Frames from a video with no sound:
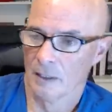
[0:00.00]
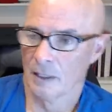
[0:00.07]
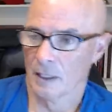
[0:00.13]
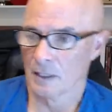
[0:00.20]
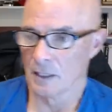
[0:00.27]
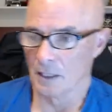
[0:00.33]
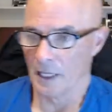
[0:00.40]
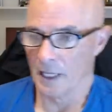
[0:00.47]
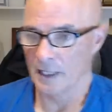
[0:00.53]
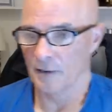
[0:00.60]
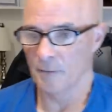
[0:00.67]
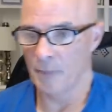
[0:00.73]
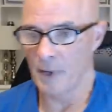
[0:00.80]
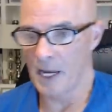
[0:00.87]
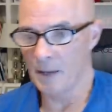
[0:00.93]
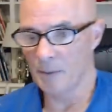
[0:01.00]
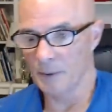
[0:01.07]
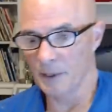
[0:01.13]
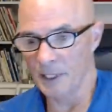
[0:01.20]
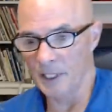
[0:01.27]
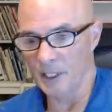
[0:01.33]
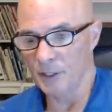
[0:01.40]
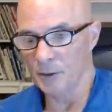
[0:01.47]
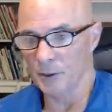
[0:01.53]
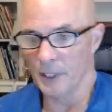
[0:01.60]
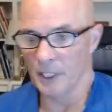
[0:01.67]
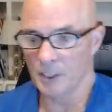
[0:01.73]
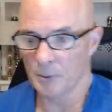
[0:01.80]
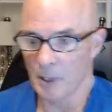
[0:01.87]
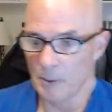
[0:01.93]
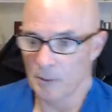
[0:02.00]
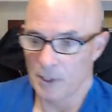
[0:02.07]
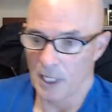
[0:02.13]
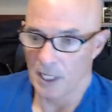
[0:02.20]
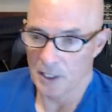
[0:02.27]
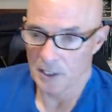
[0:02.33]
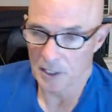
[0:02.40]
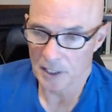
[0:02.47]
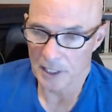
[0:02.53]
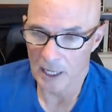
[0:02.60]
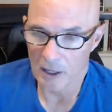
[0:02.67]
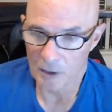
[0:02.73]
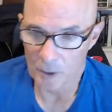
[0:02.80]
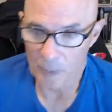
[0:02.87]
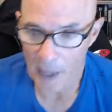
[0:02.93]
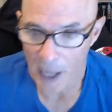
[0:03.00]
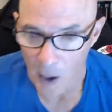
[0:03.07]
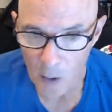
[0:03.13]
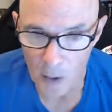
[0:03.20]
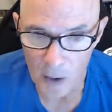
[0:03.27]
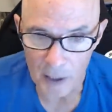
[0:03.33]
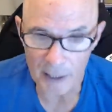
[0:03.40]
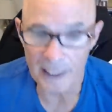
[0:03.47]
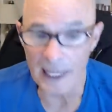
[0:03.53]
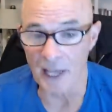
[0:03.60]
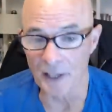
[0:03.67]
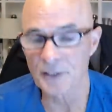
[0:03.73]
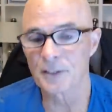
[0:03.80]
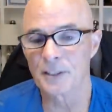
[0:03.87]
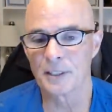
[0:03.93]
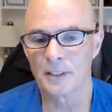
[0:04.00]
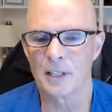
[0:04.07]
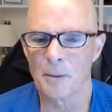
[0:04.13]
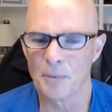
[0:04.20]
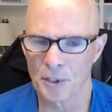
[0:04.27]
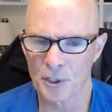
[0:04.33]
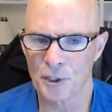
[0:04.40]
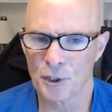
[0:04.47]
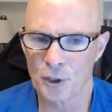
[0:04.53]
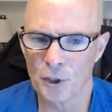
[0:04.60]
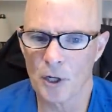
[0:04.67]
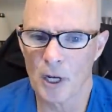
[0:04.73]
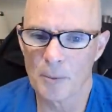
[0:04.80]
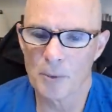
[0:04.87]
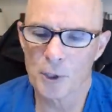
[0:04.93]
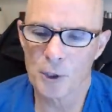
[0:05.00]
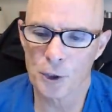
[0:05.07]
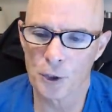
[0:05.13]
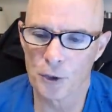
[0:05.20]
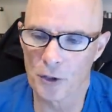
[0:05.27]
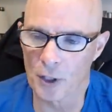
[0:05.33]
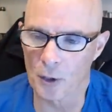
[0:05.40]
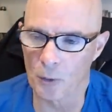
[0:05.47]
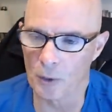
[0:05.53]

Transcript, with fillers: Does the length of pipe leading to an X pipe change the sound or power? Yes, it, I'm sure. I'm sure that it